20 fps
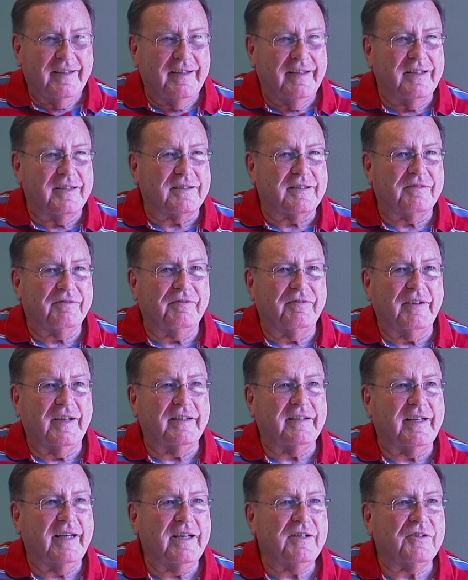It's
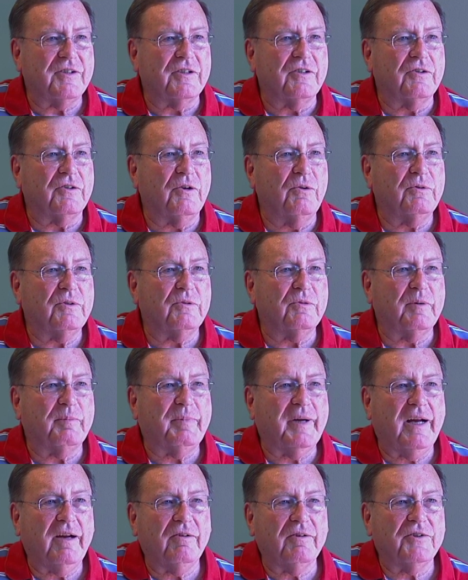fantastic. You go into a
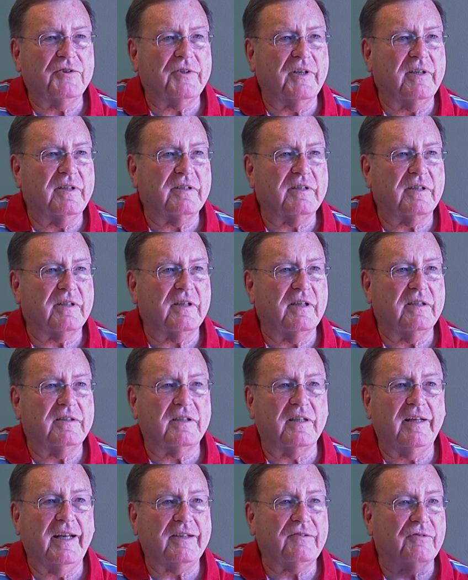parish and it's, it's
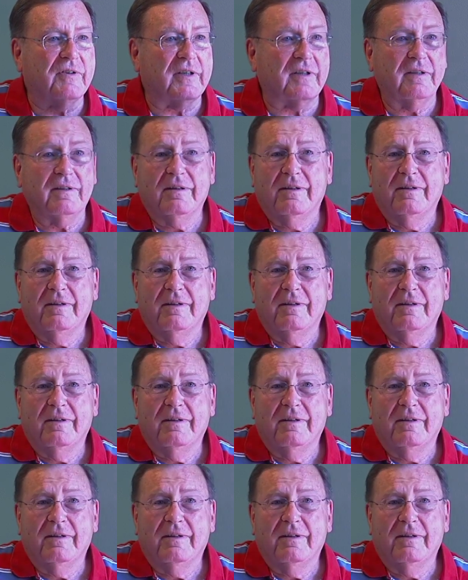electric.